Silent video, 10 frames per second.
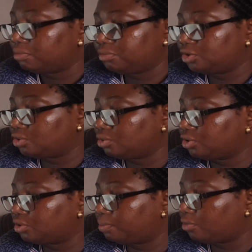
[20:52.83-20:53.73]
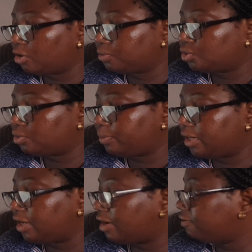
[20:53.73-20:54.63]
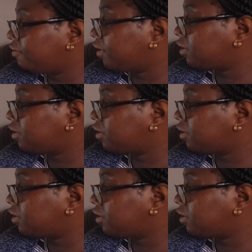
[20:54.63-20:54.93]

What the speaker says: measles, mumps, rubella, and